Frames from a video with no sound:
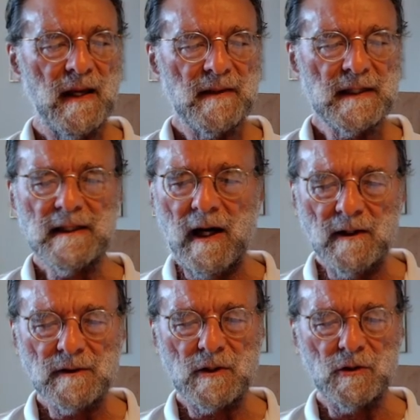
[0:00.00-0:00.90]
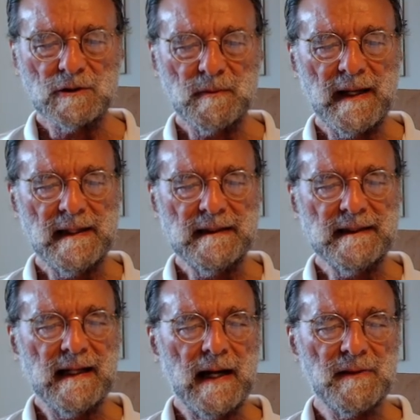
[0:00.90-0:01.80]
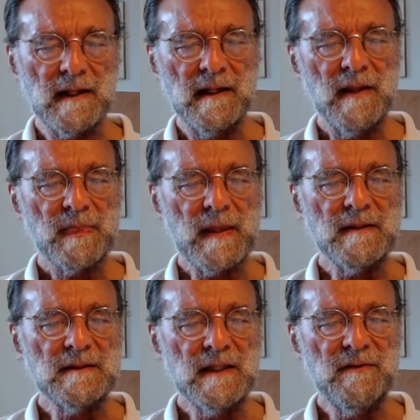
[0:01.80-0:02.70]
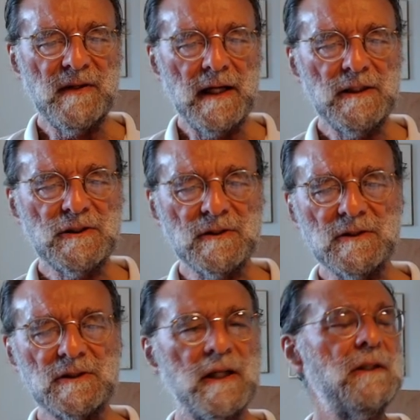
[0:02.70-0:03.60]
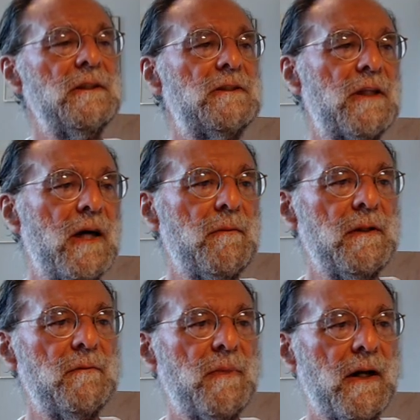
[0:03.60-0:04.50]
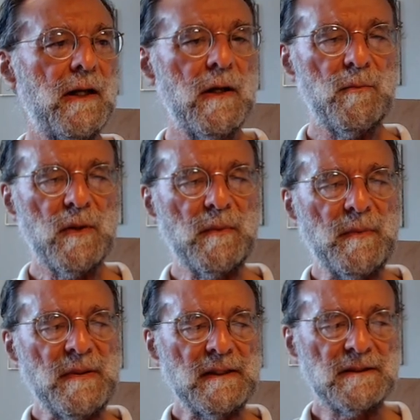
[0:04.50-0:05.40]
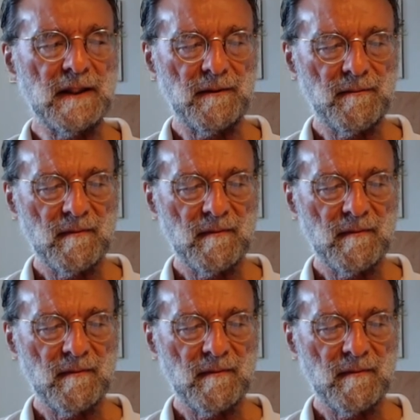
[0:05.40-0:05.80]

that aren't caused by anything other than the deviations determined by probability.